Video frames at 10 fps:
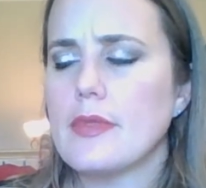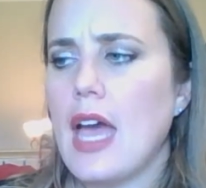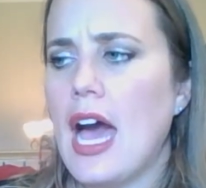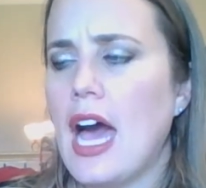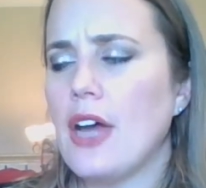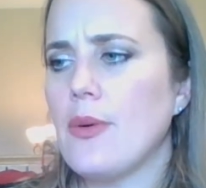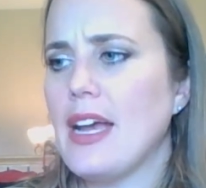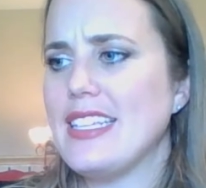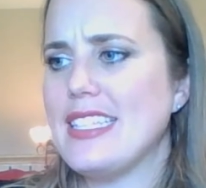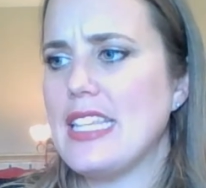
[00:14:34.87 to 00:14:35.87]
how do
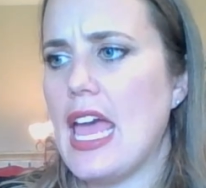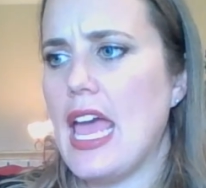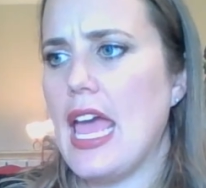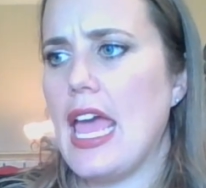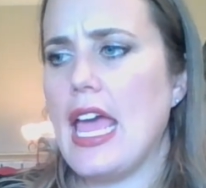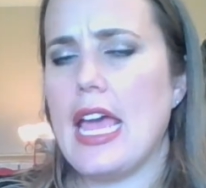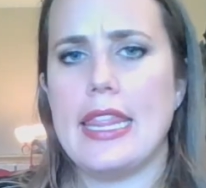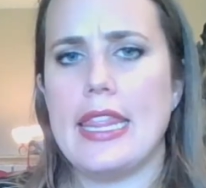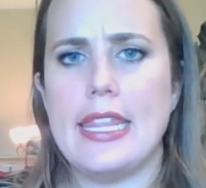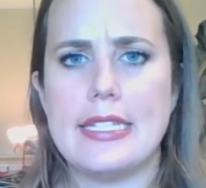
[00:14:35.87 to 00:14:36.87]
I say
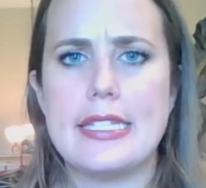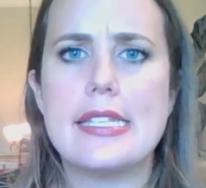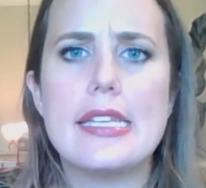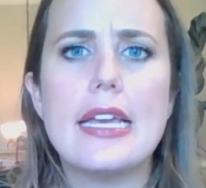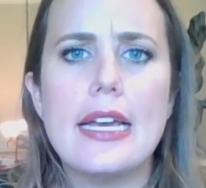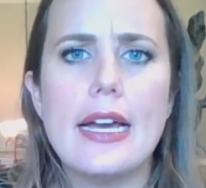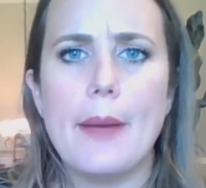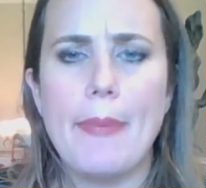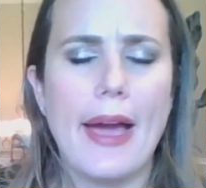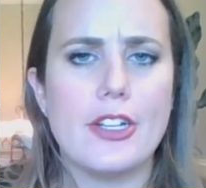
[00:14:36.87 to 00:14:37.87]
this
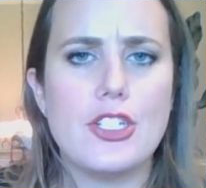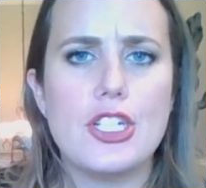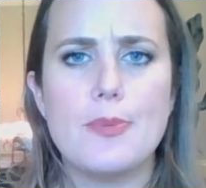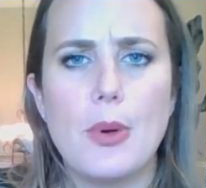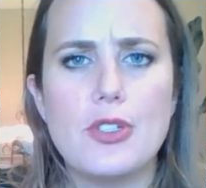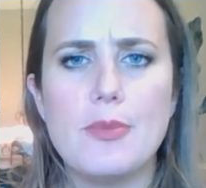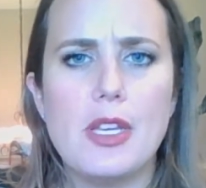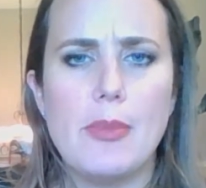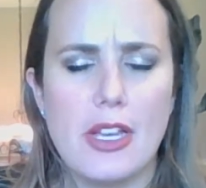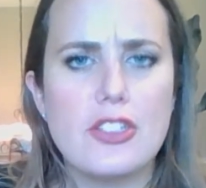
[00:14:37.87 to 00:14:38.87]
packaging spoke to
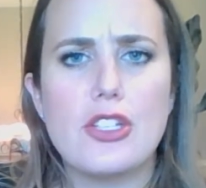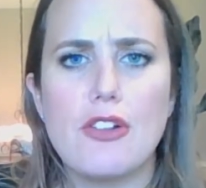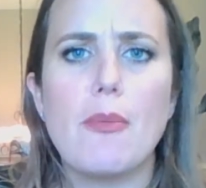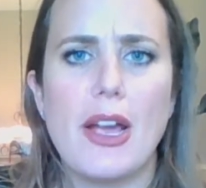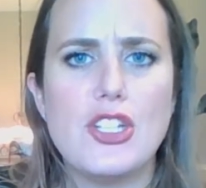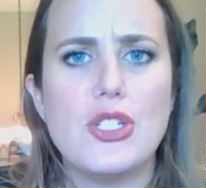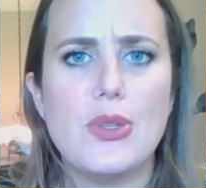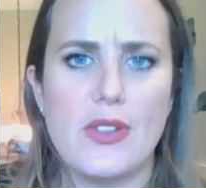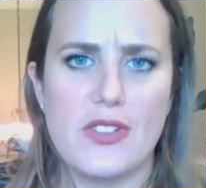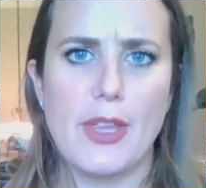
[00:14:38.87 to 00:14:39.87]
me because it's going to remind
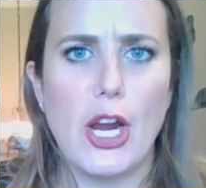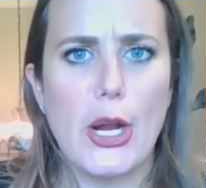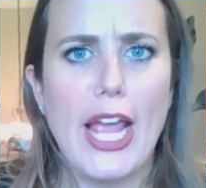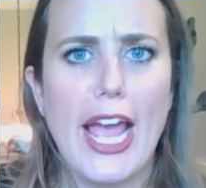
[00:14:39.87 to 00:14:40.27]
you of something I already